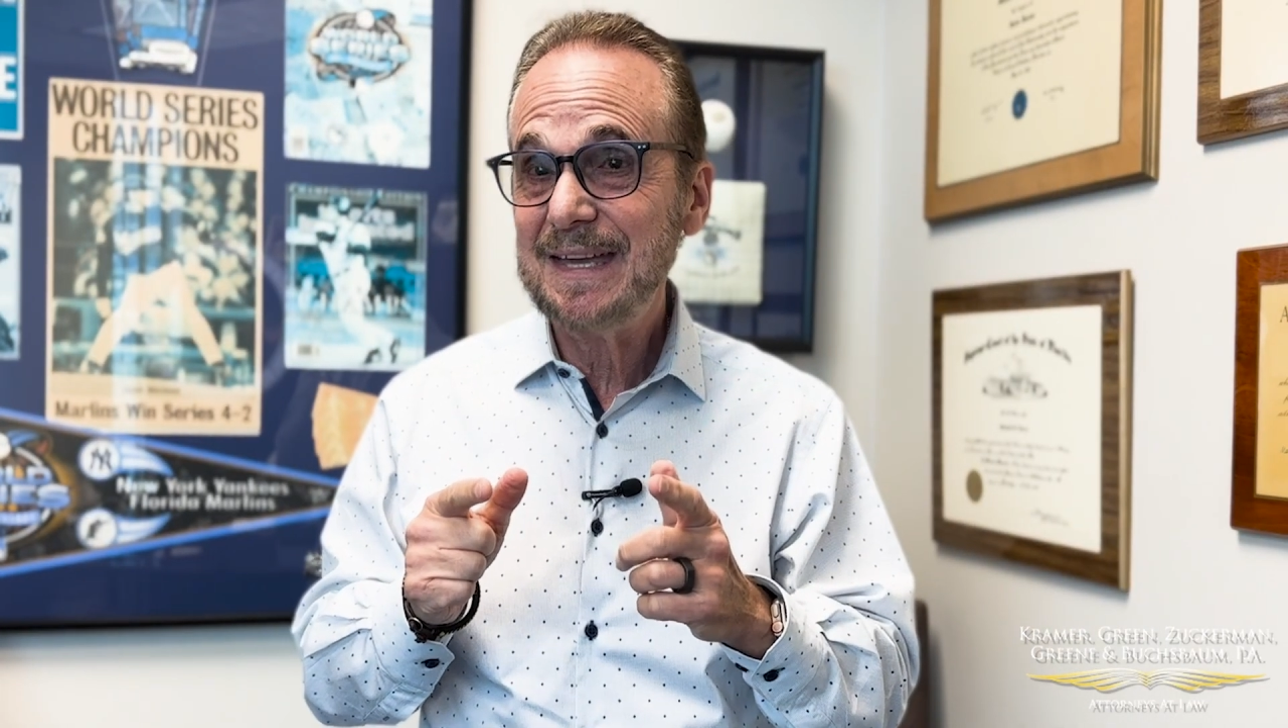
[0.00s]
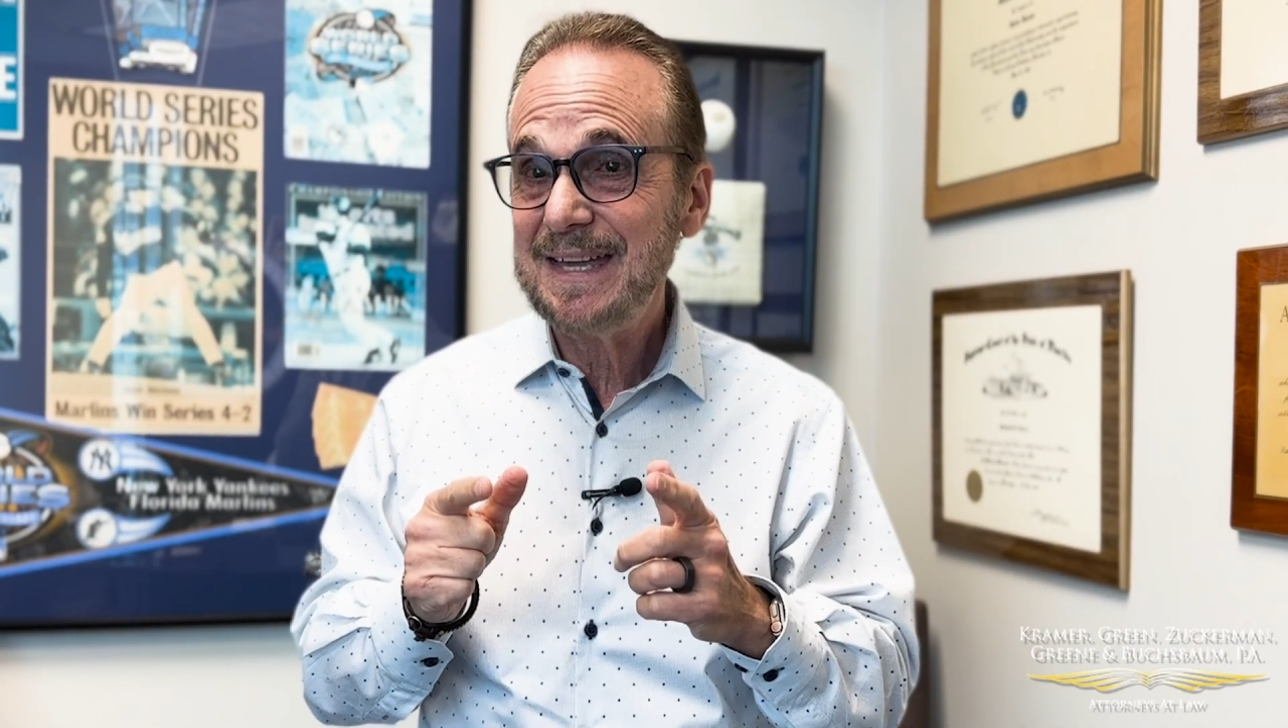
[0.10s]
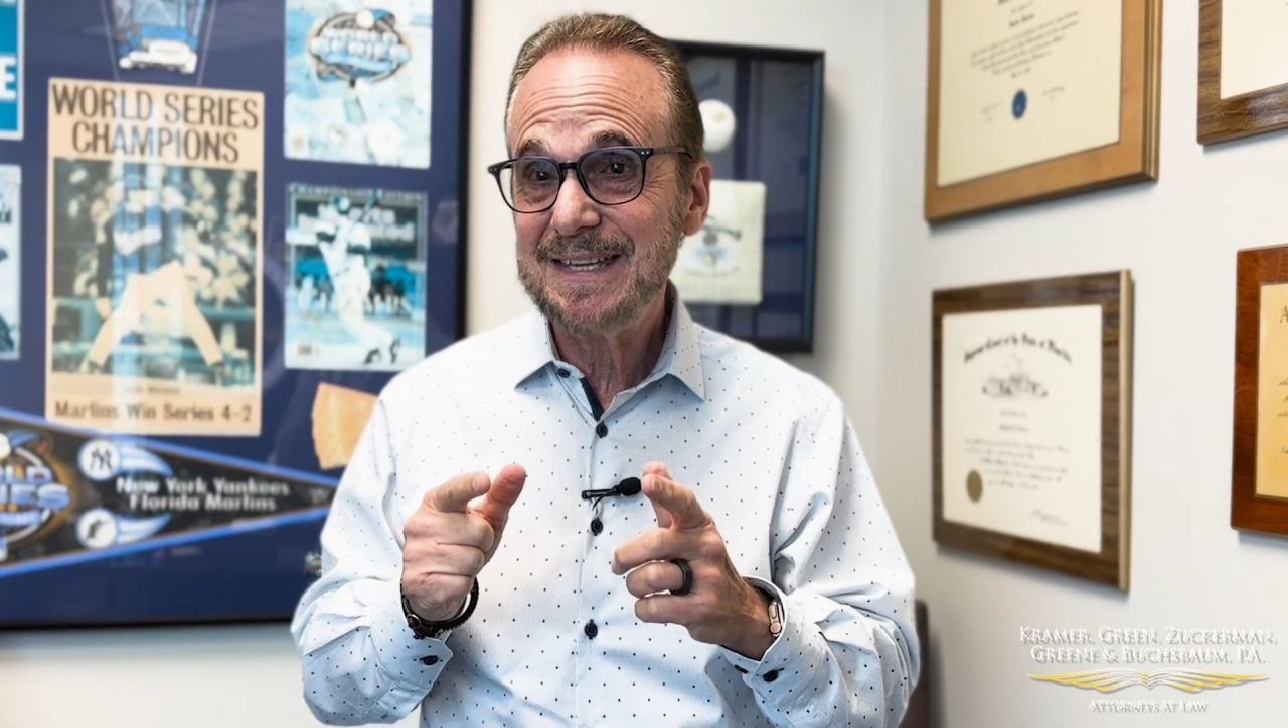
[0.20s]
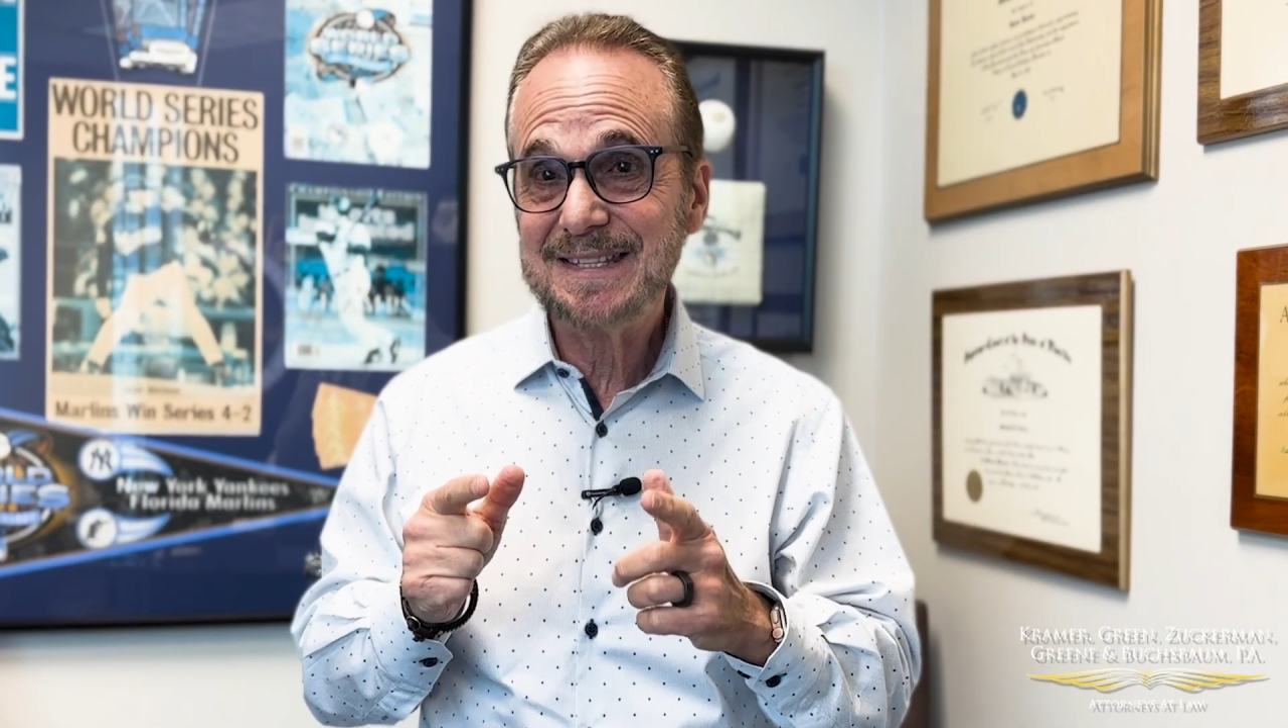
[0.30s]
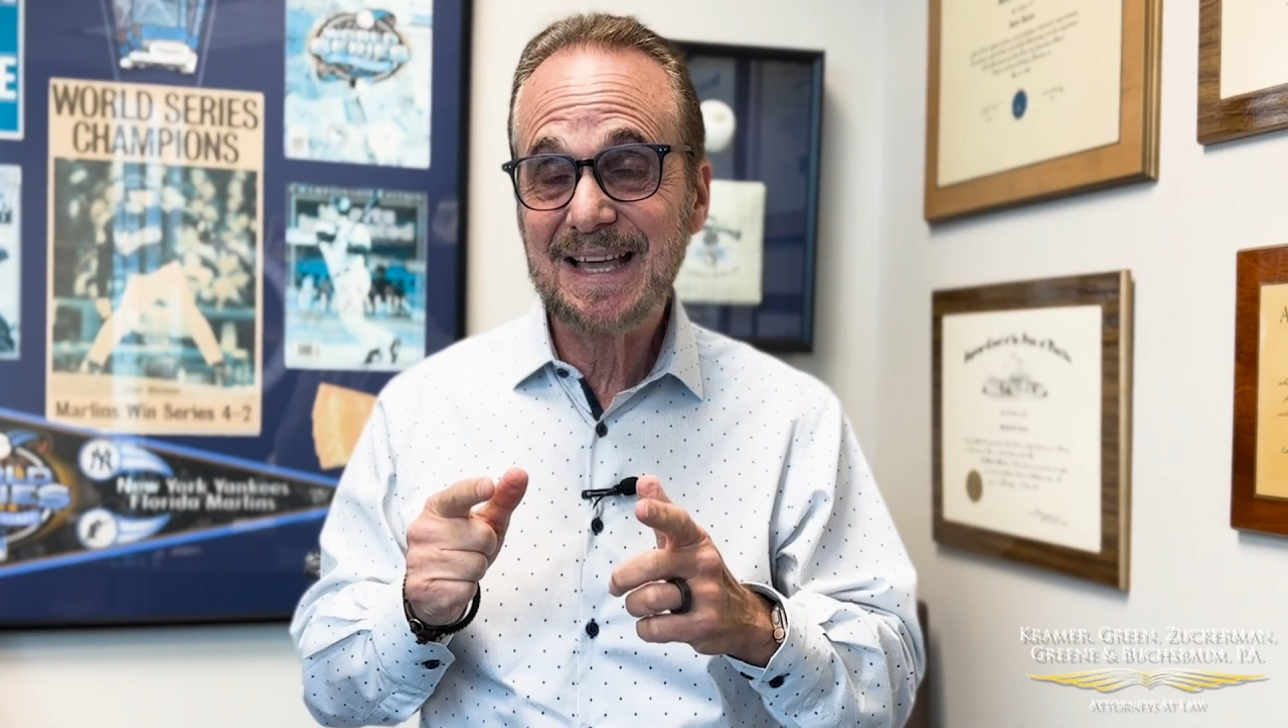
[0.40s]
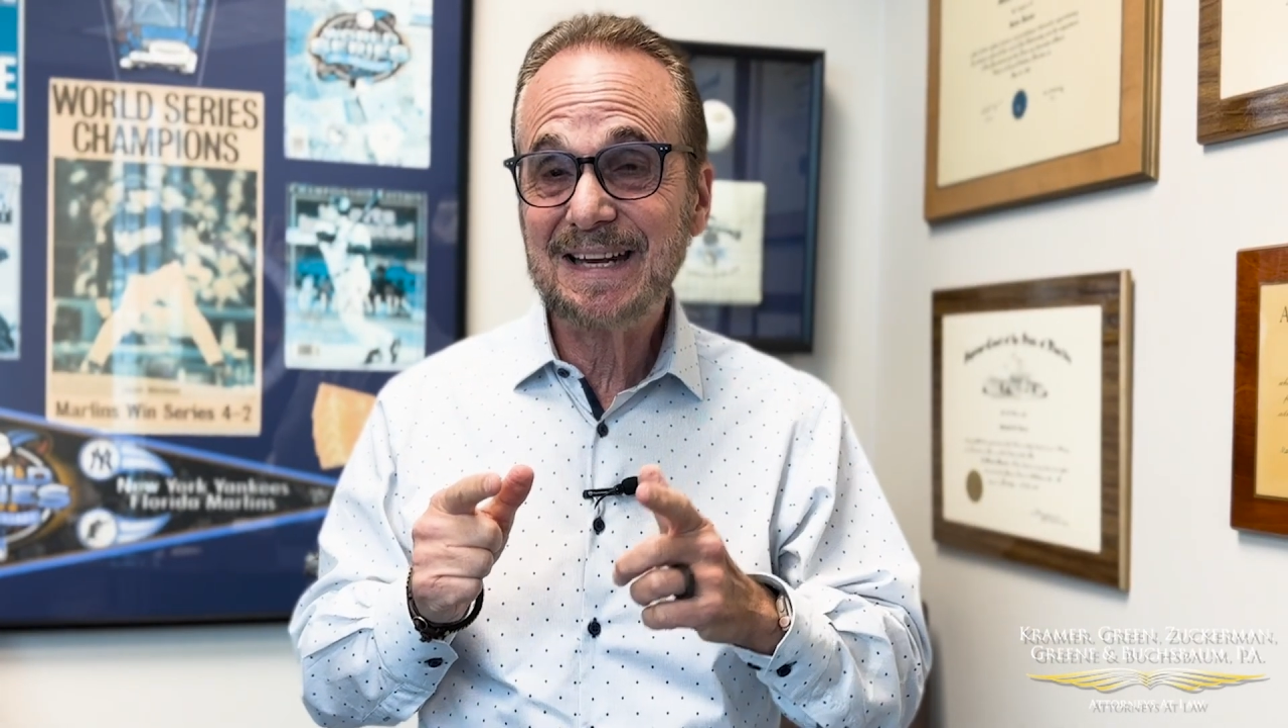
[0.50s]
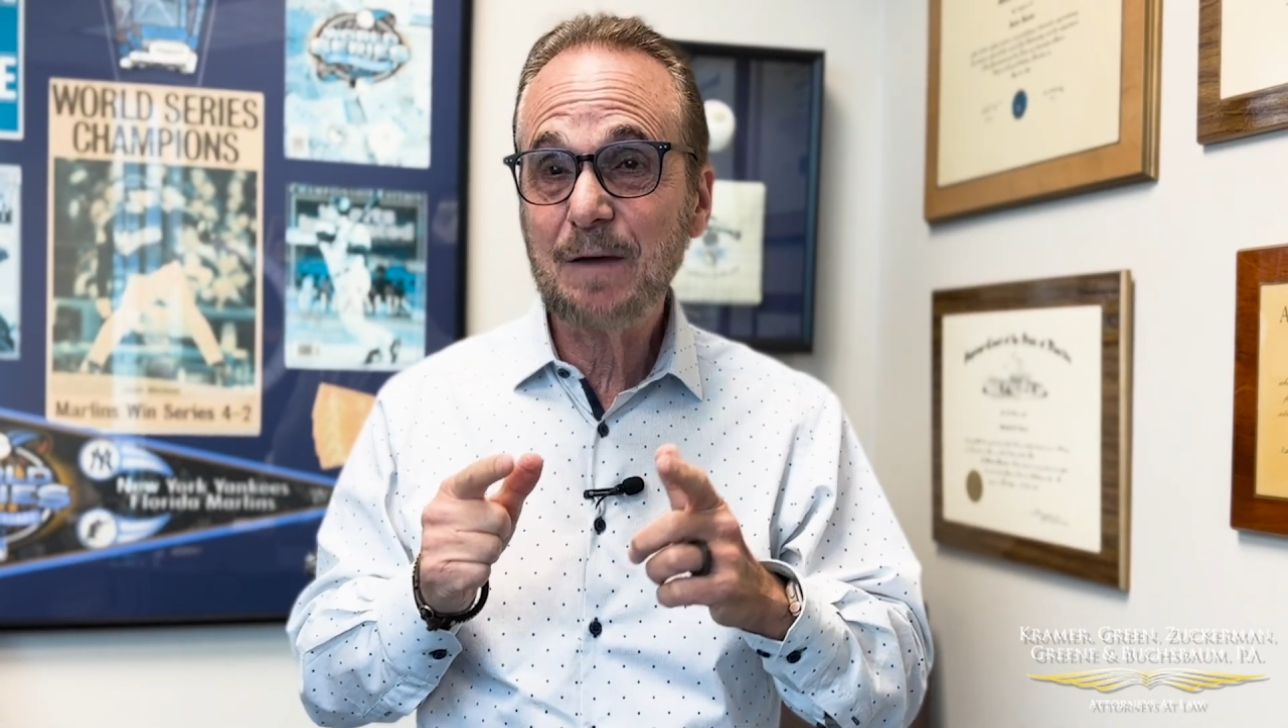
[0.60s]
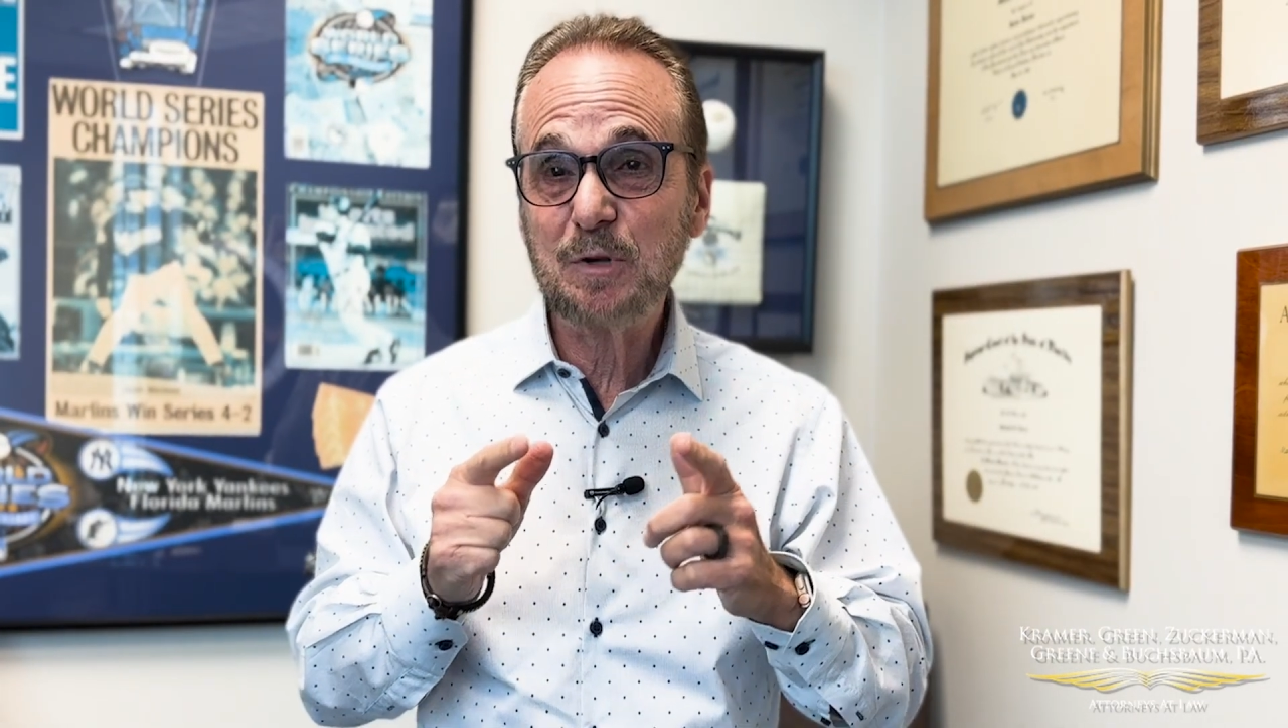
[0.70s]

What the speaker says: it's not how